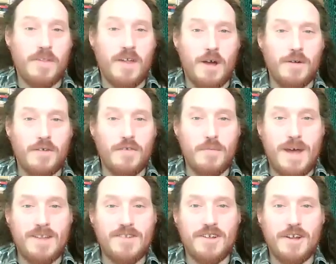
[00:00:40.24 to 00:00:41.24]
with the Hungerford
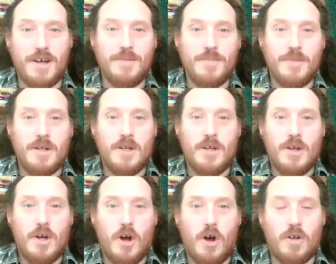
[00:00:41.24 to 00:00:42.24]
Massacre,
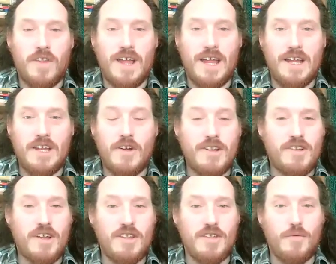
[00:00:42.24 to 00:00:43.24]
on the
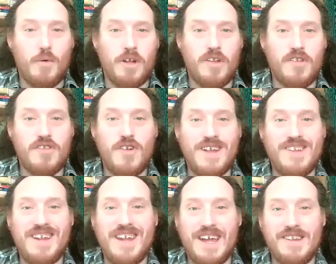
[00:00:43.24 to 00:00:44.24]
nineteenth of August
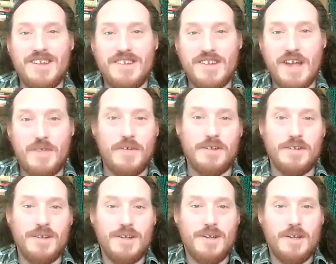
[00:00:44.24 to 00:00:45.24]
nineteen
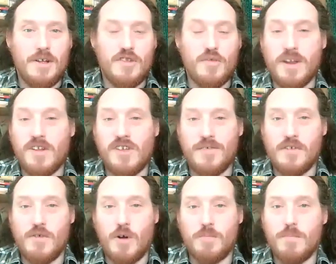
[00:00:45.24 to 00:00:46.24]
eighty-seven,
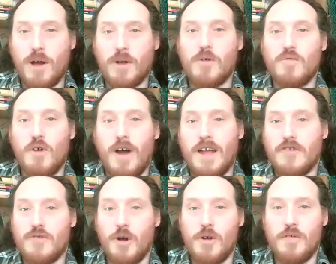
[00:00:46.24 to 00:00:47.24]
twenty-seven-year-old Michael Ryan
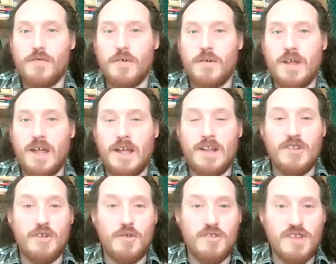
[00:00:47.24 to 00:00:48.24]
drove
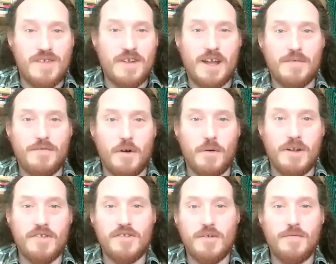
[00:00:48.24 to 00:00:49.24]
into Savernake
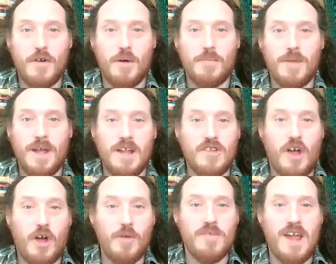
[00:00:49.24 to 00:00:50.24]
Forest from his
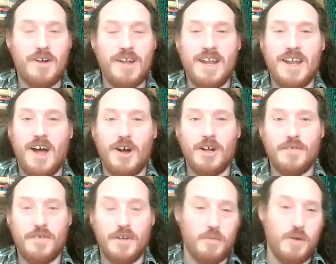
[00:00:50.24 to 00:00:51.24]
hometown in
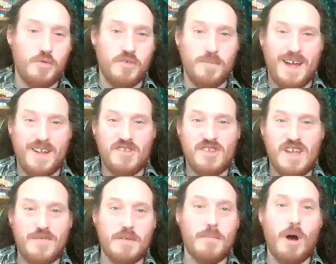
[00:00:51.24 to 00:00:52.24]
Hungerford, which was about
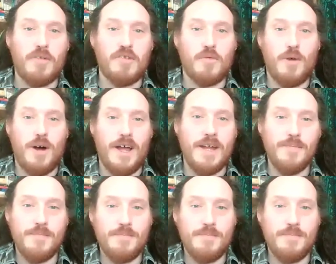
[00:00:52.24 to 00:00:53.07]
seven miles away.